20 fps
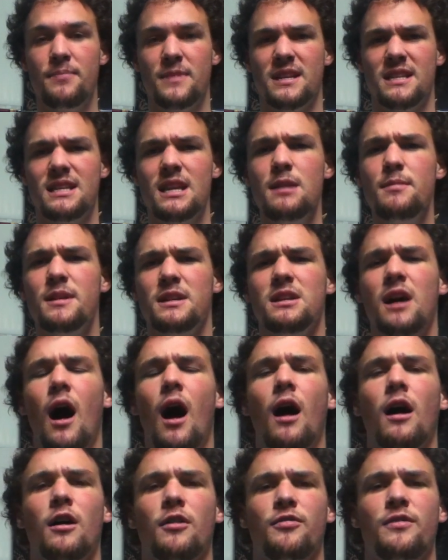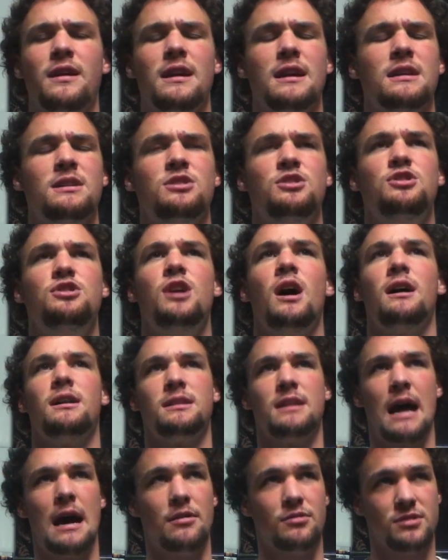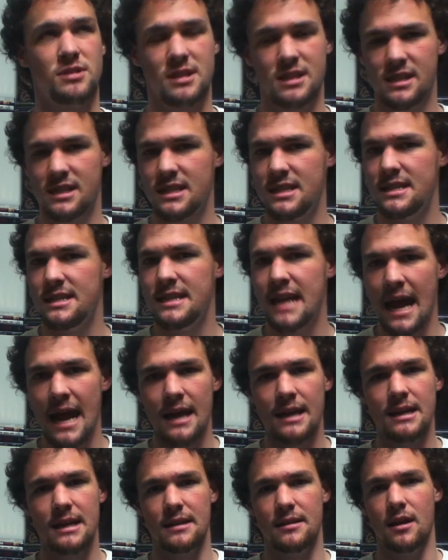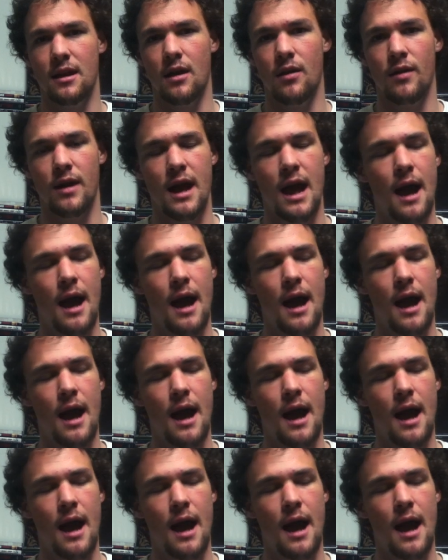The cinematography is just outstanding though.